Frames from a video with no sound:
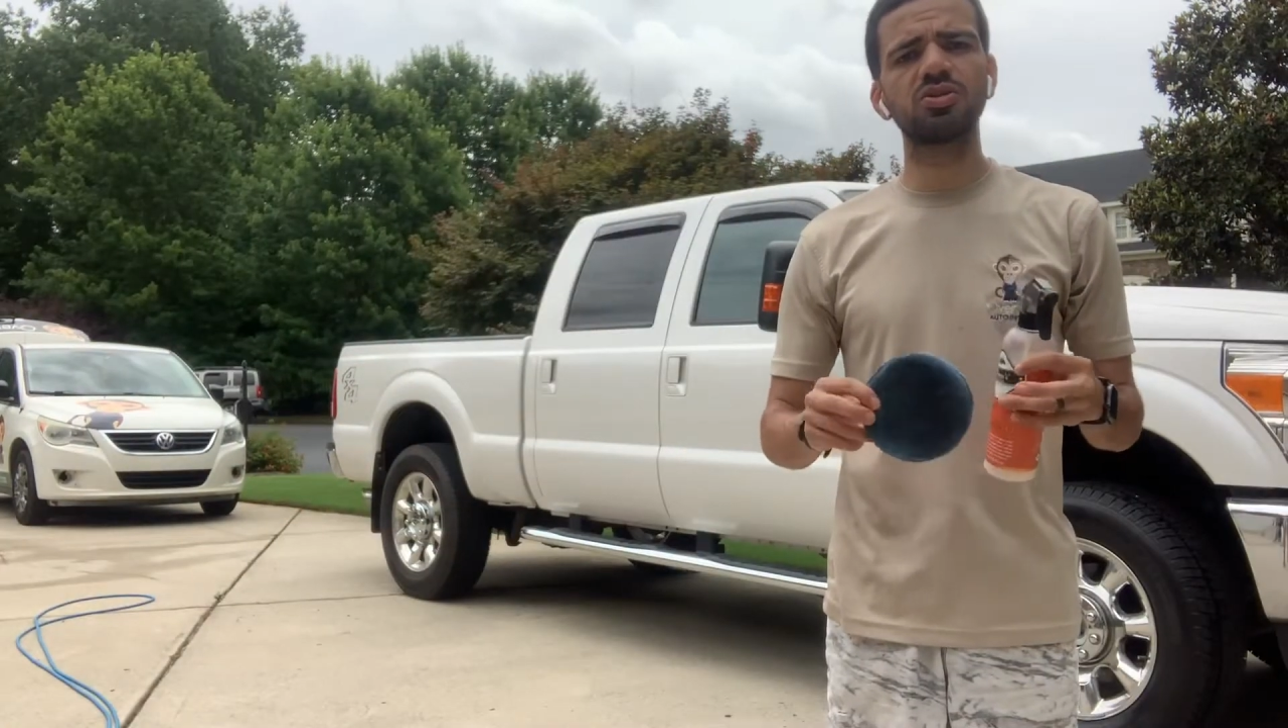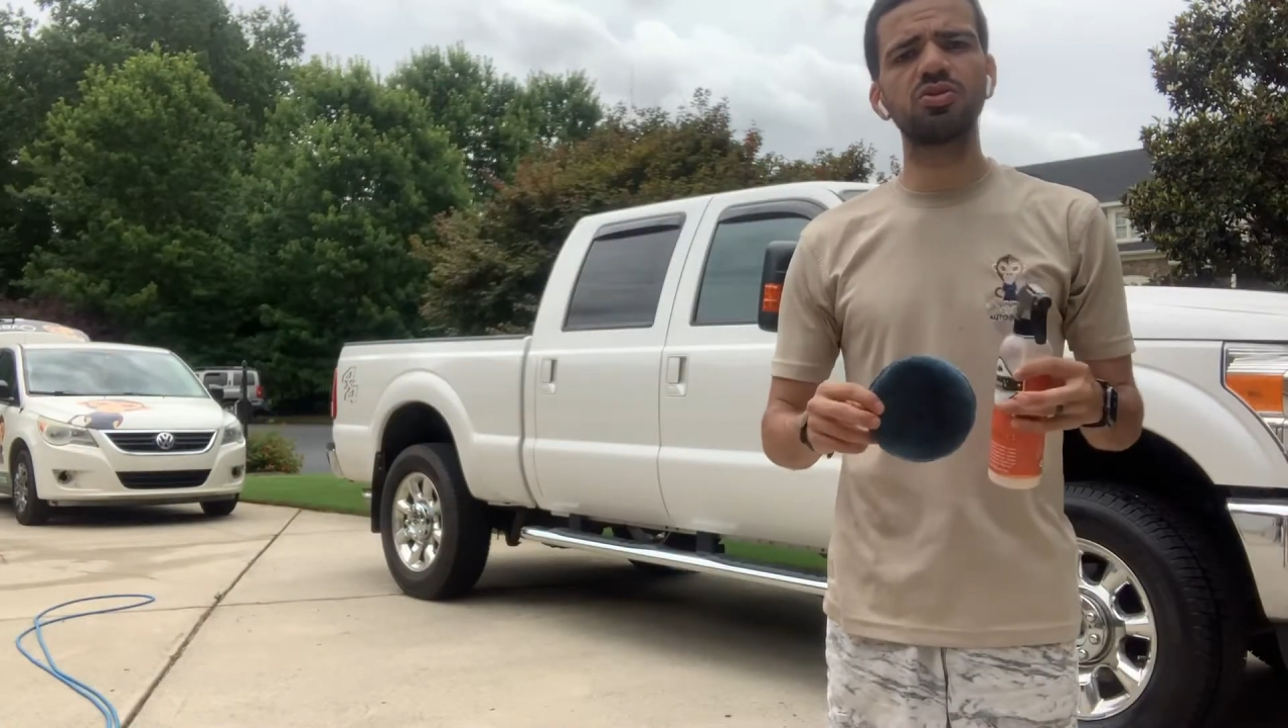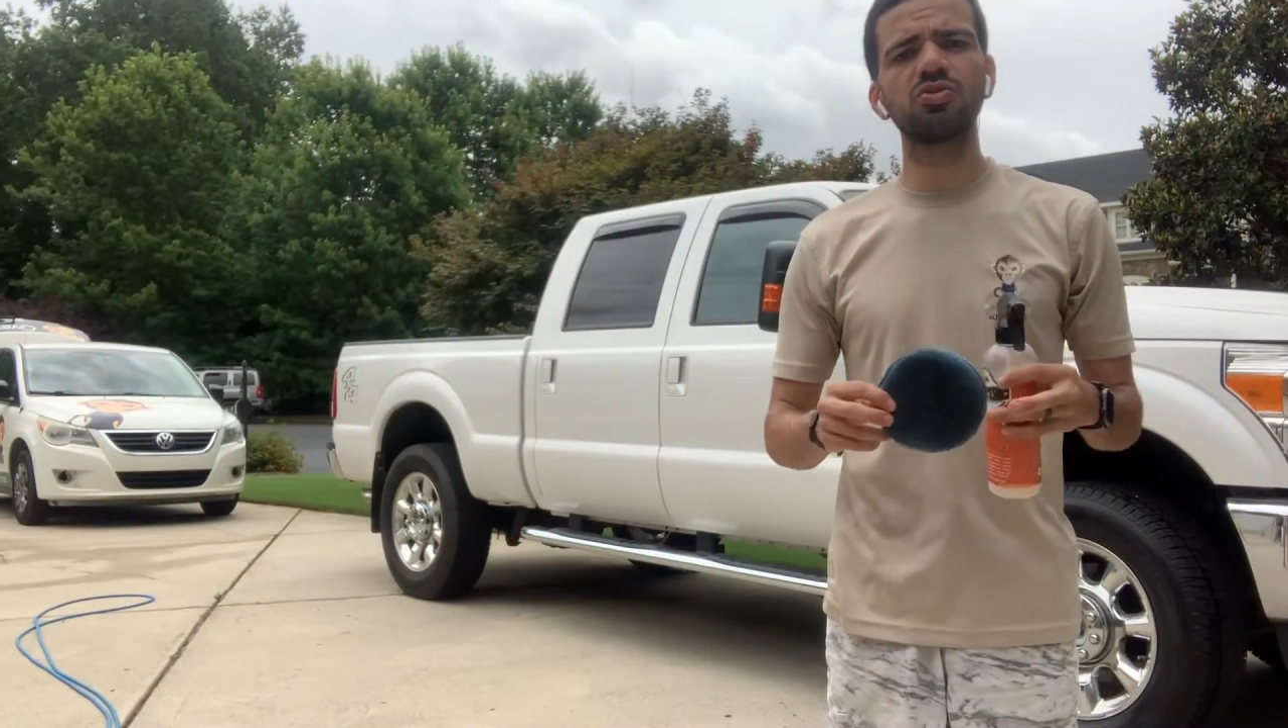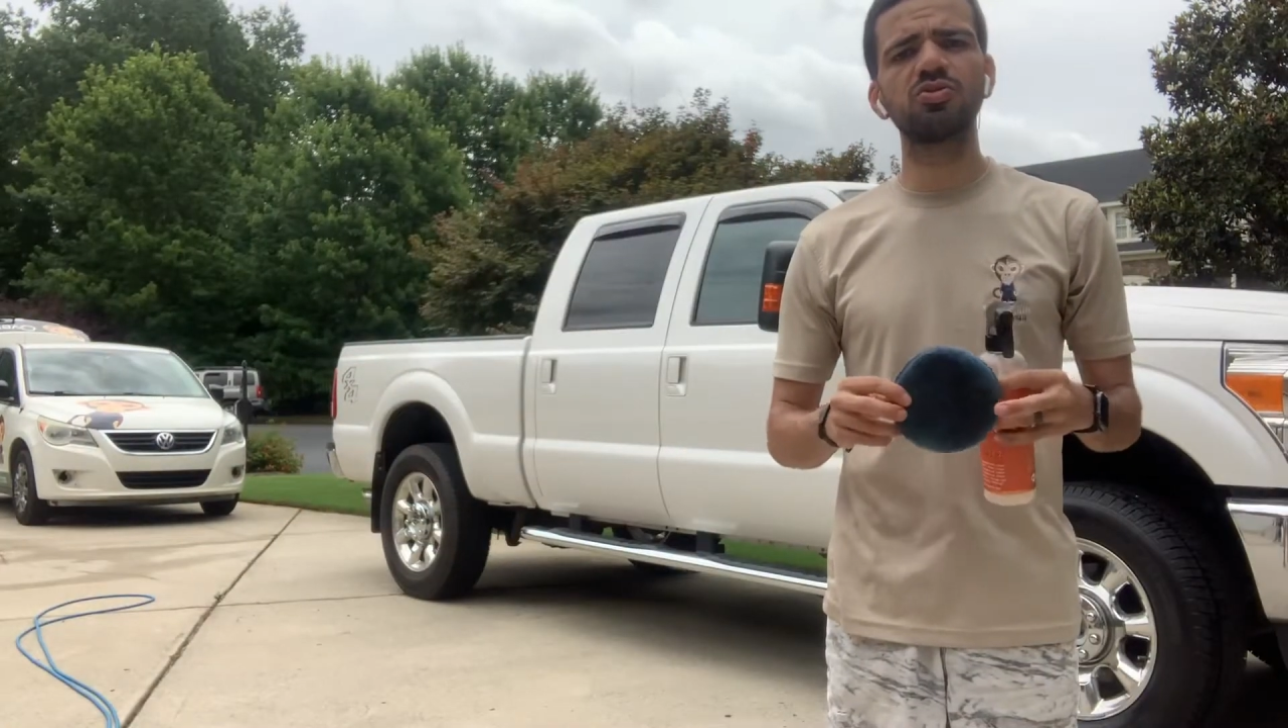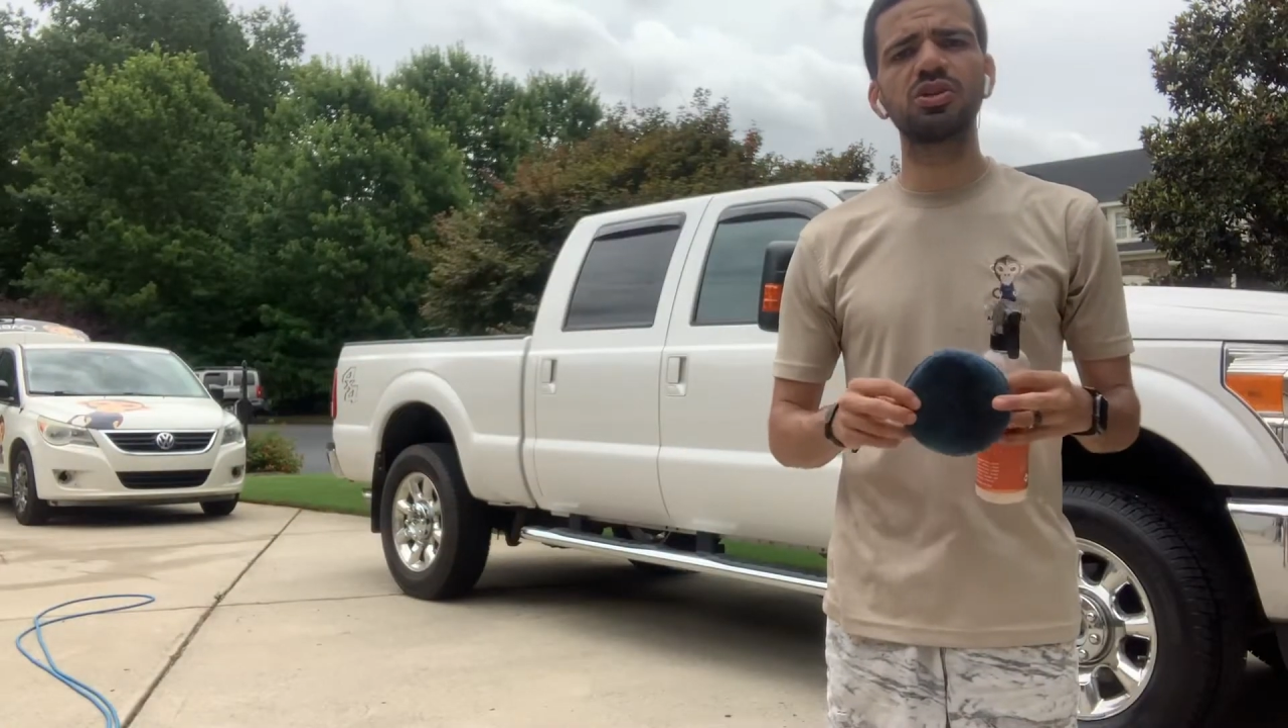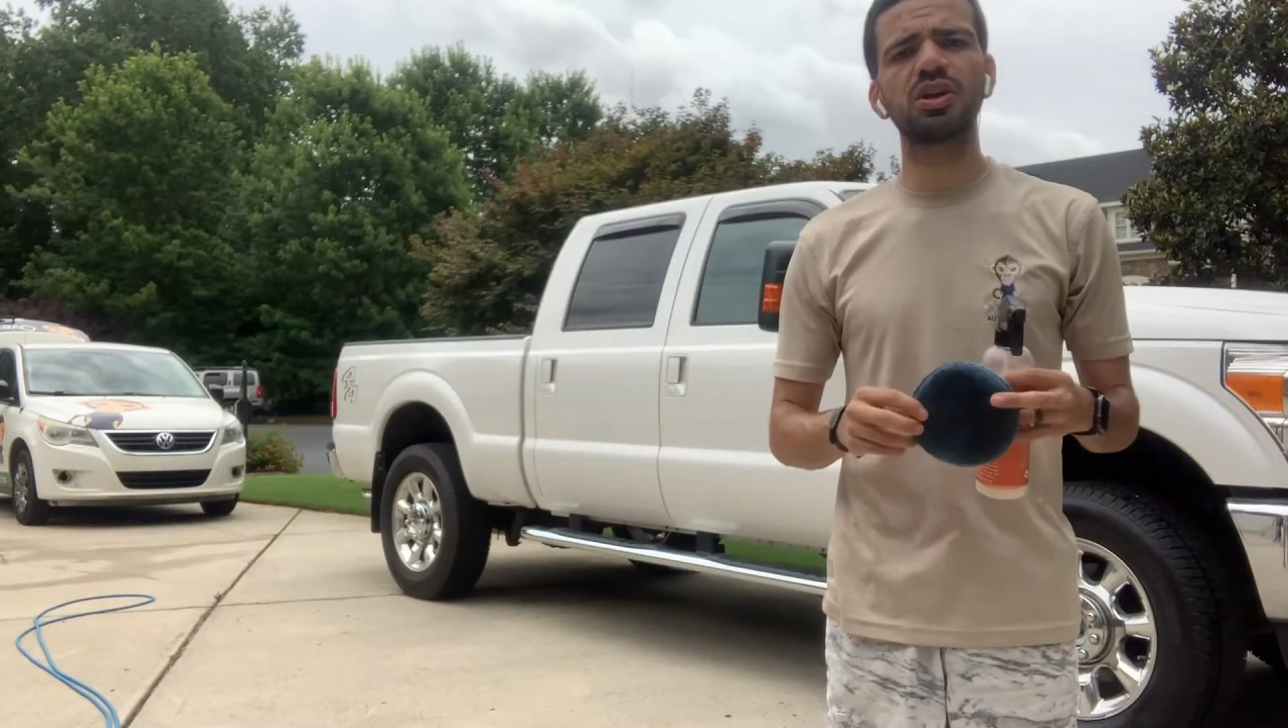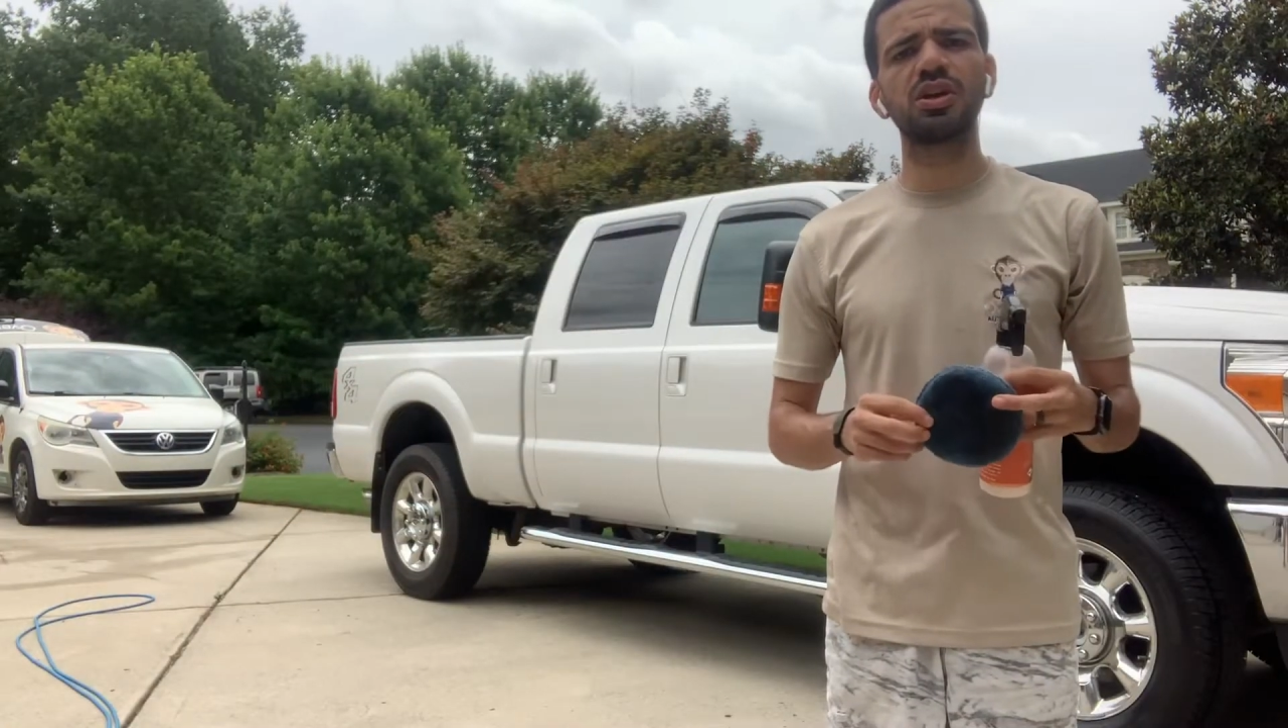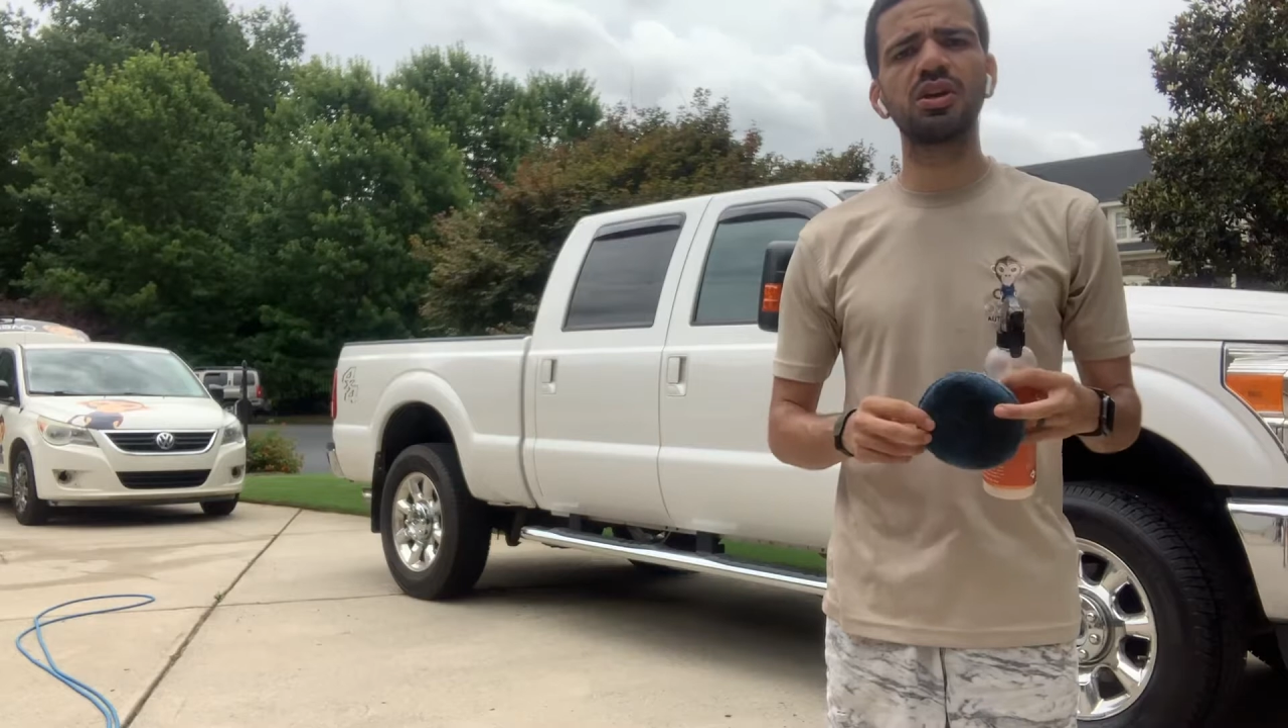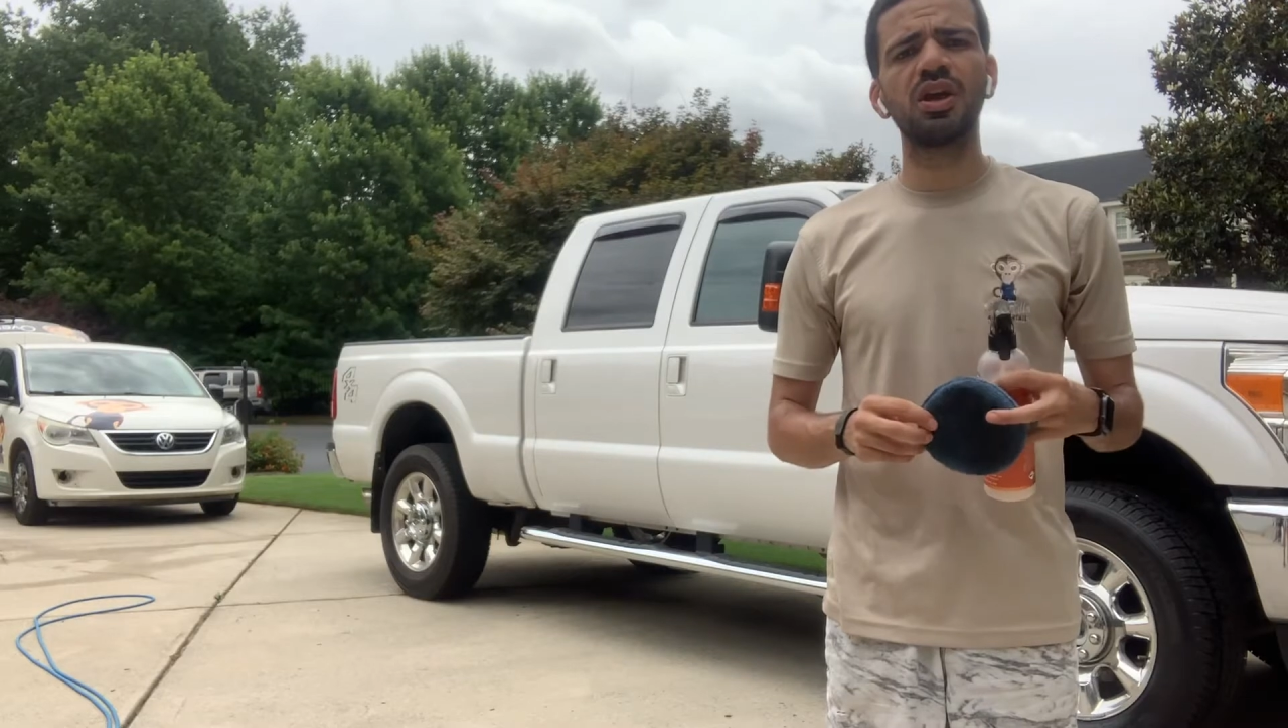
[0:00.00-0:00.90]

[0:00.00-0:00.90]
use a